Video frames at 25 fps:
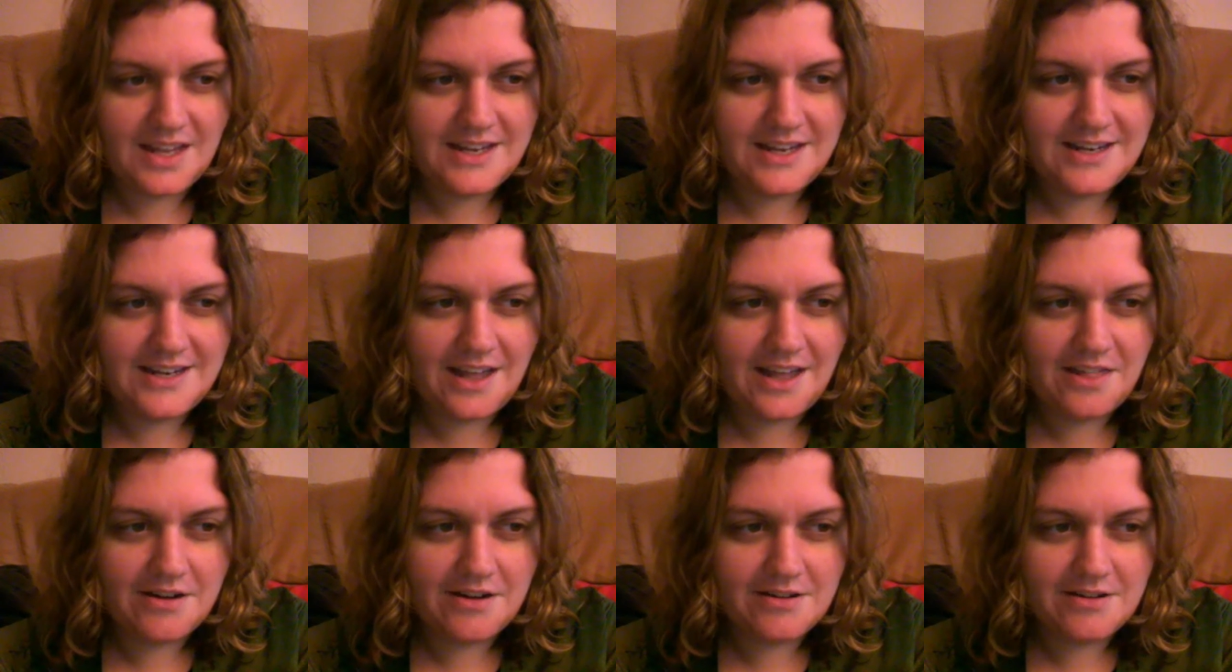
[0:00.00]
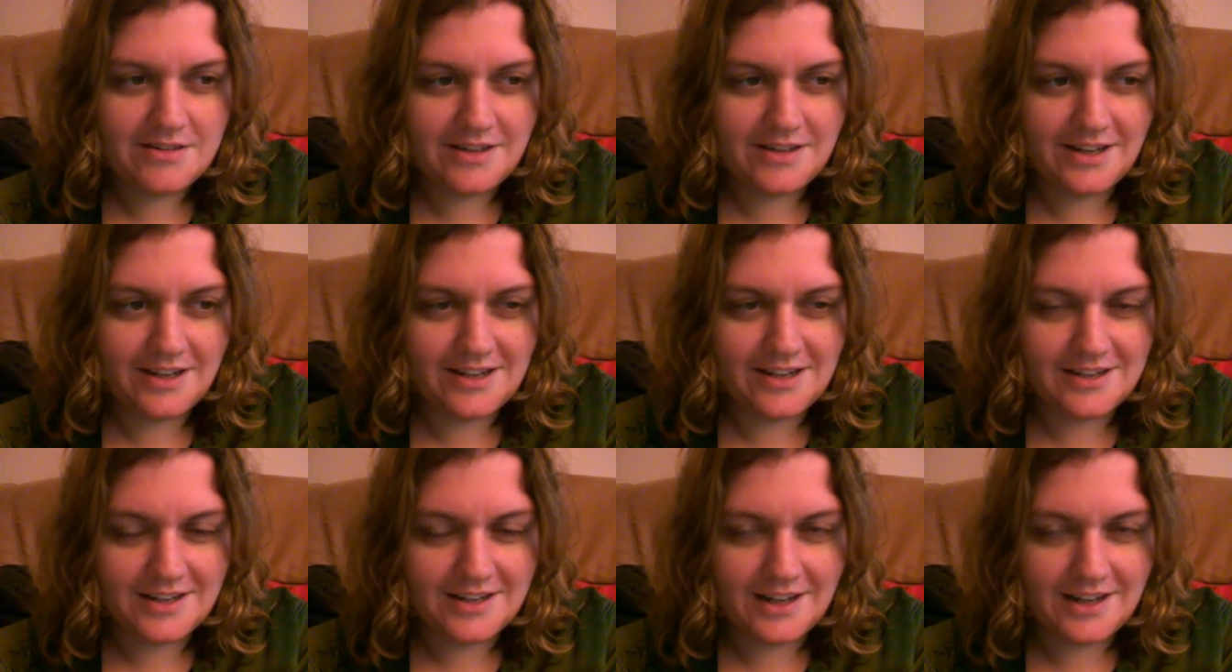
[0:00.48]
another
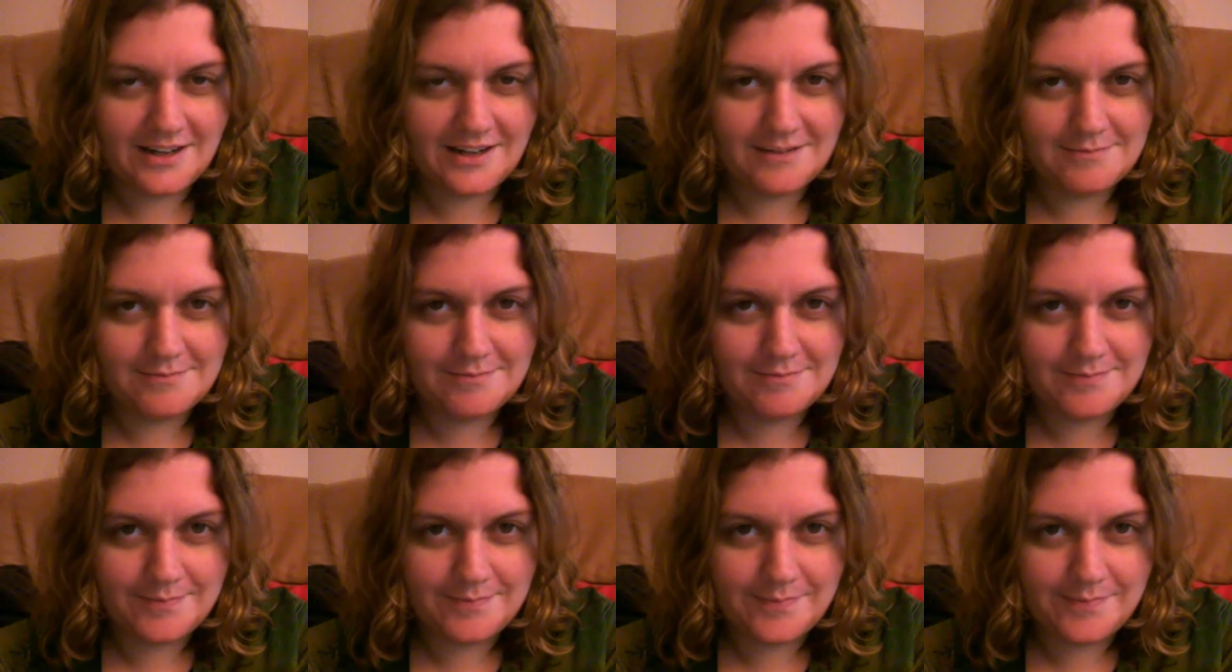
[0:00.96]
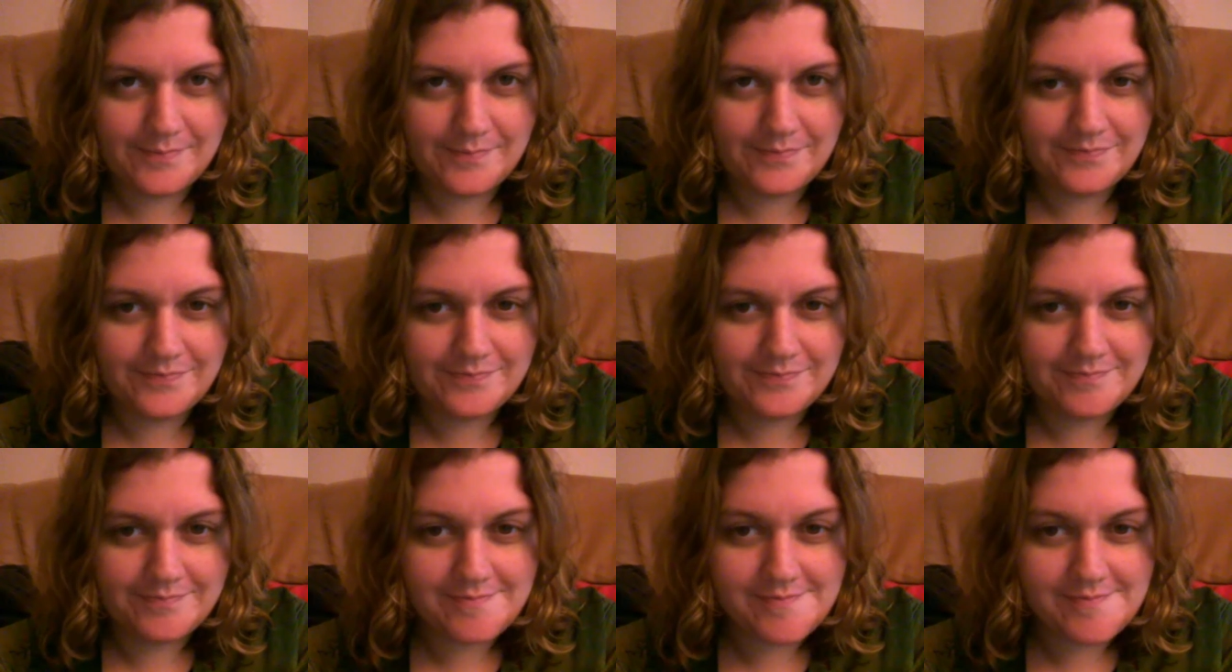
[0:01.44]
thing. Um,
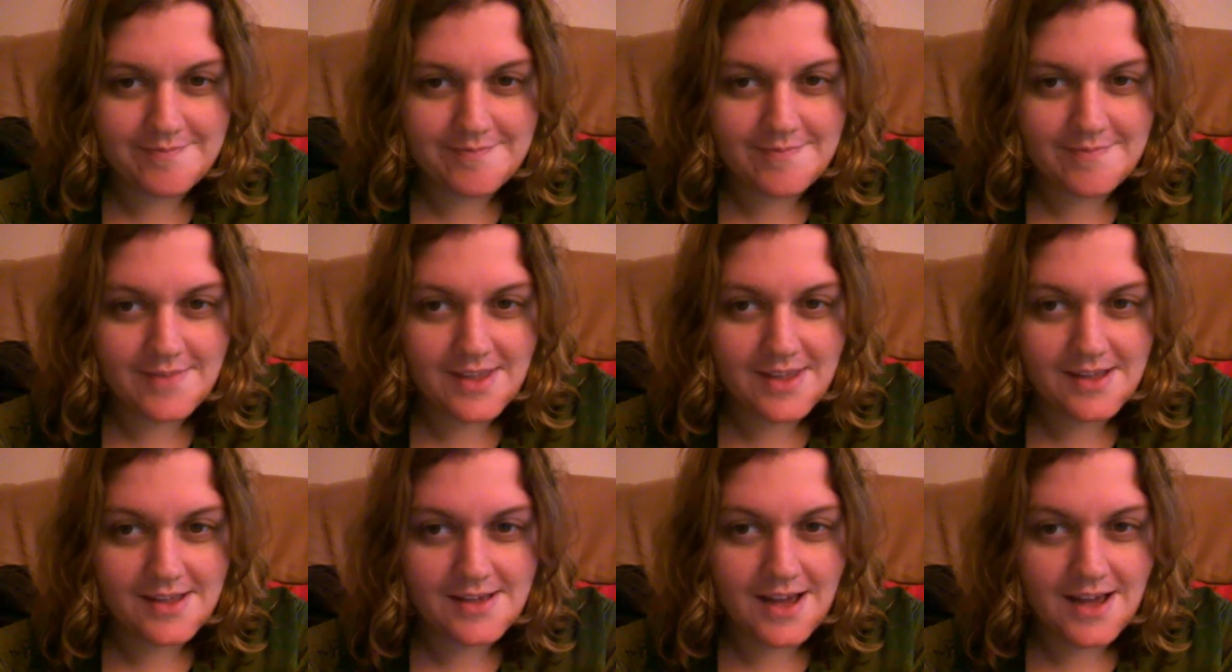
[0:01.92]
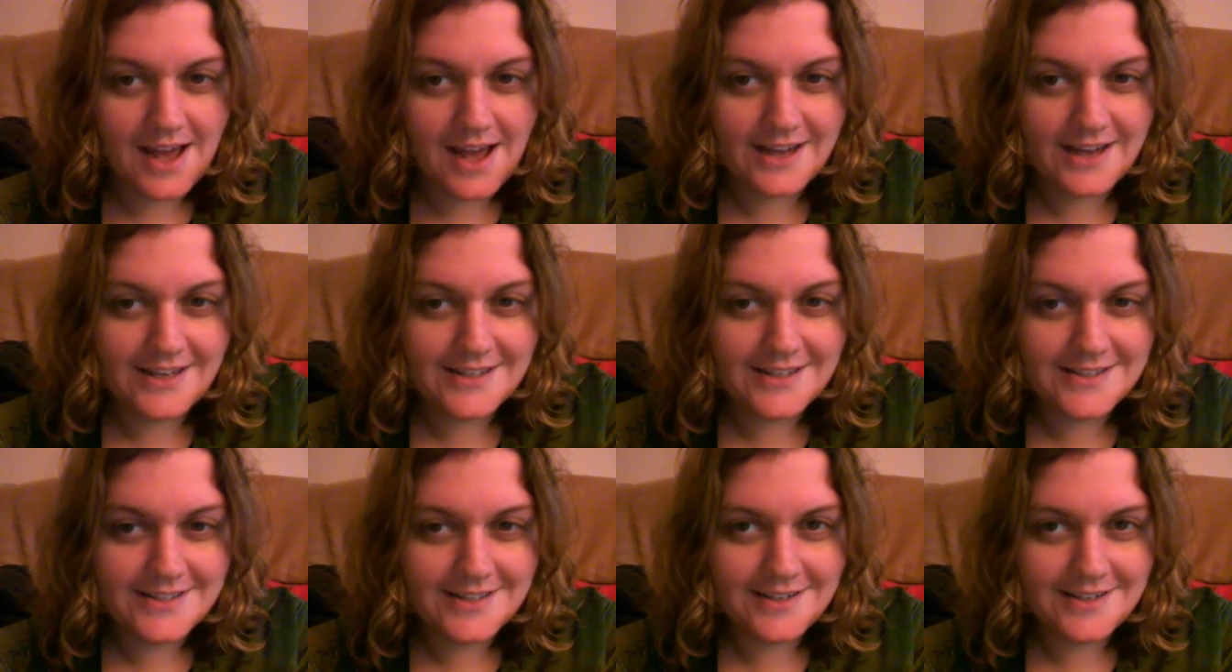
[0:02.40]
I
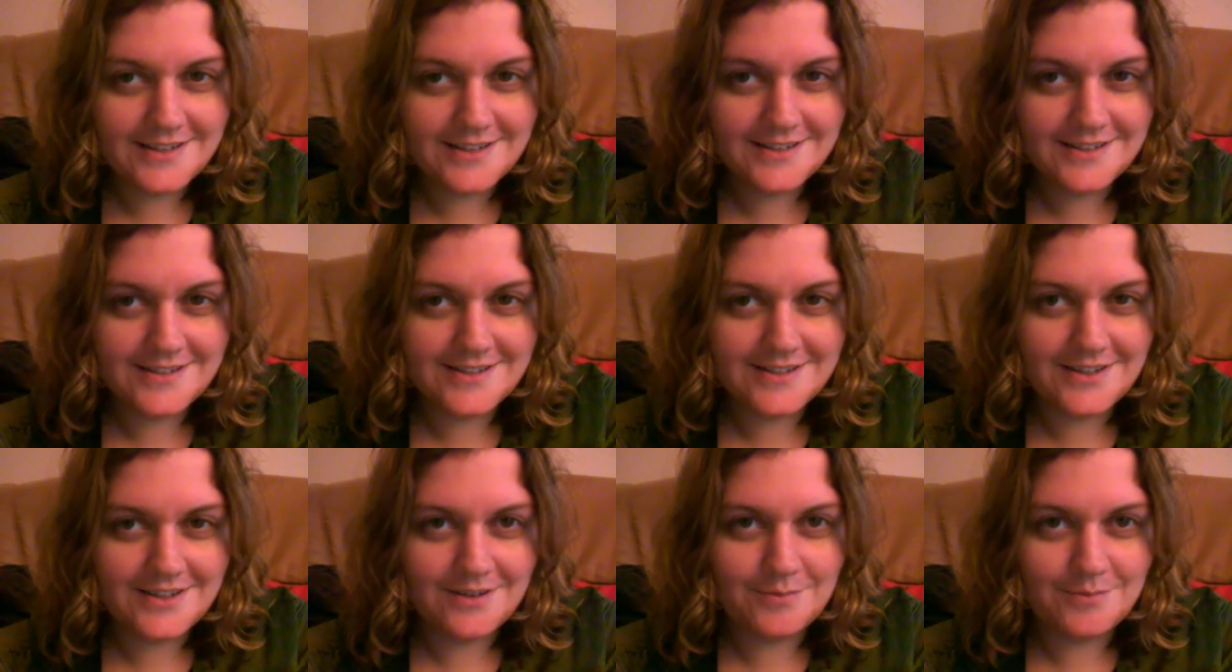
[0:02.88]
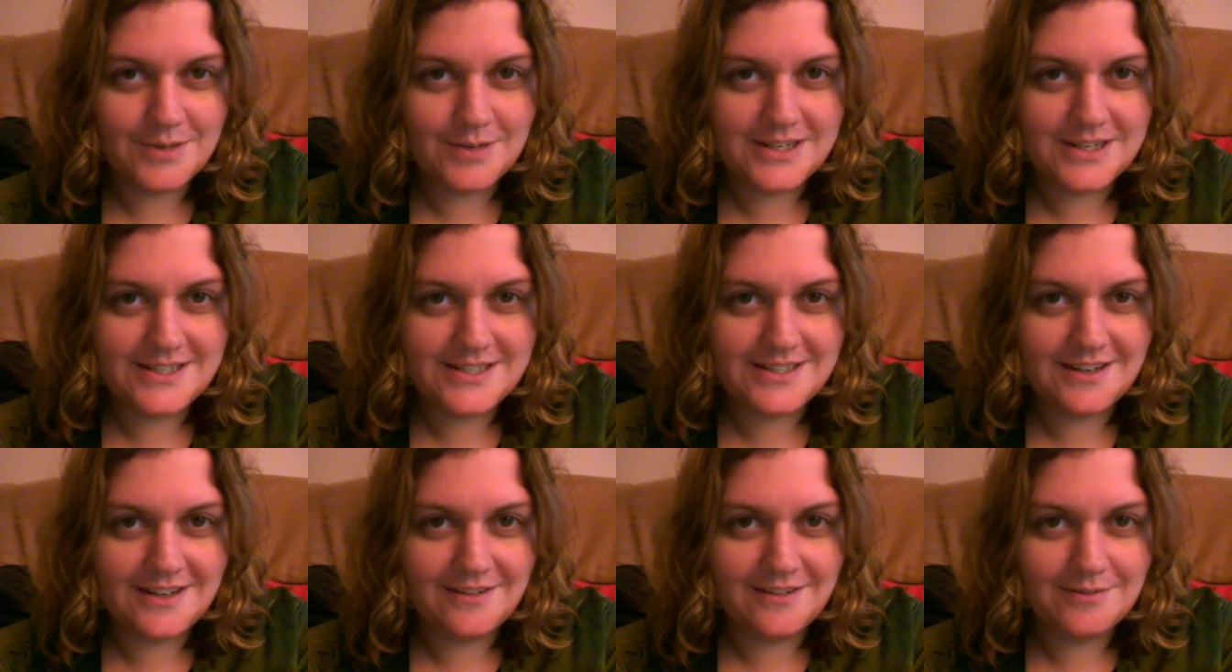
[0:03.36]
guess I consider
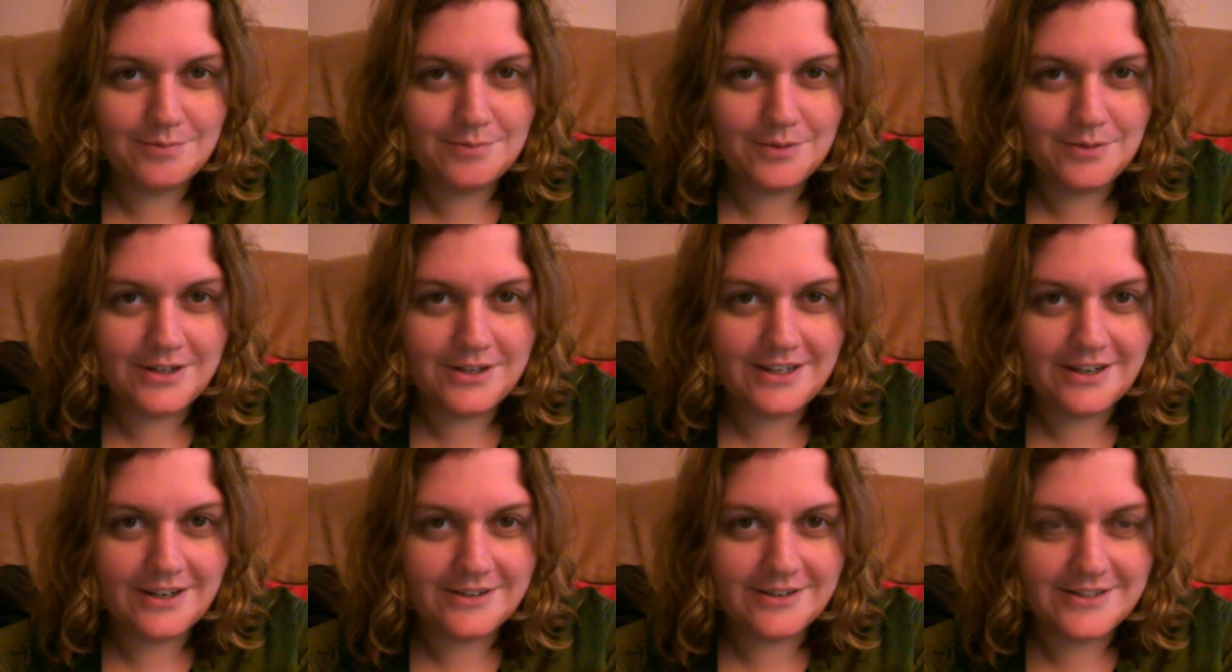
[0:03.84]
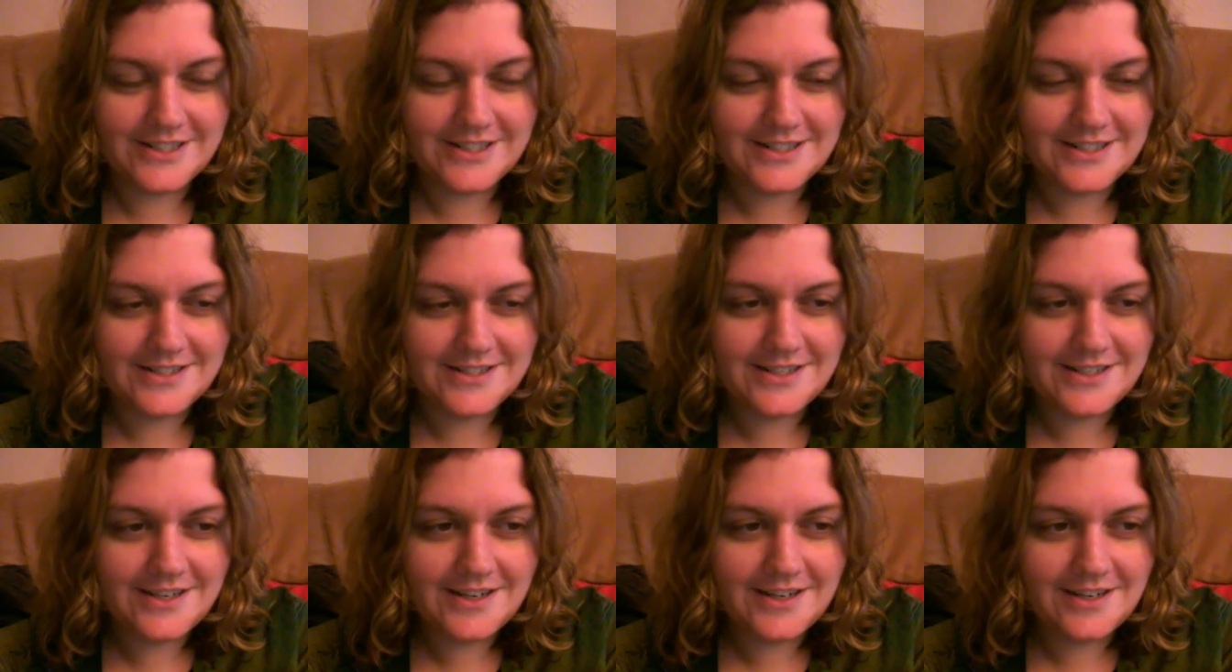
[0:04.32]
myself pretty
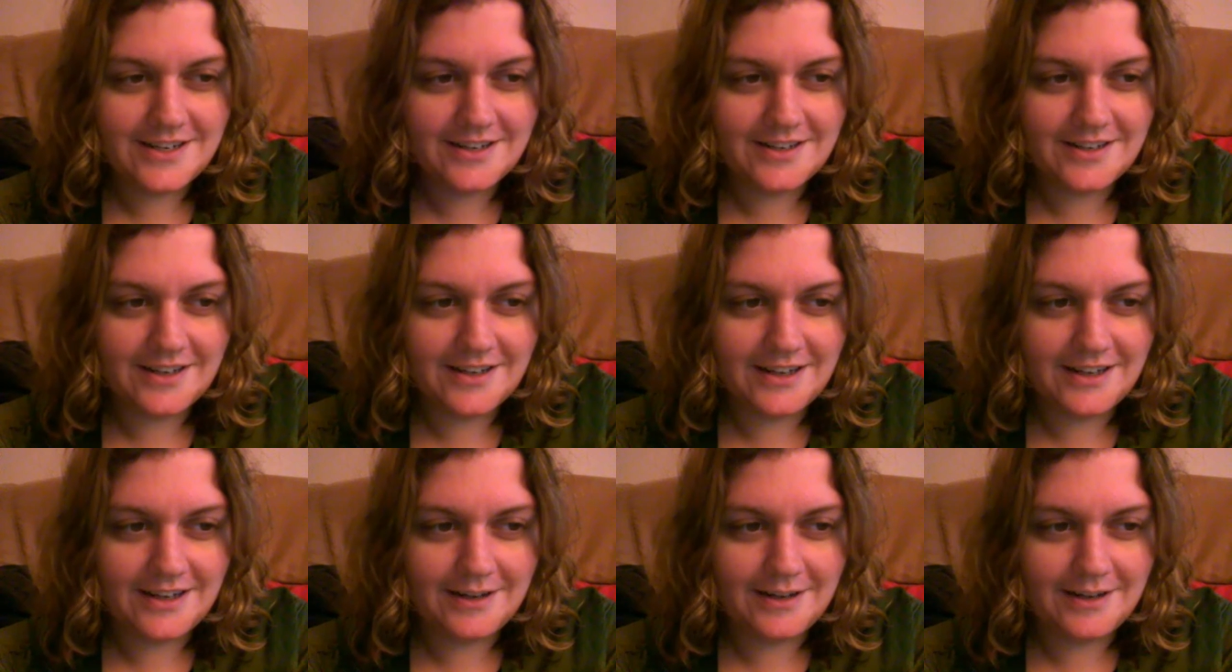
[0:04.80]
artistic.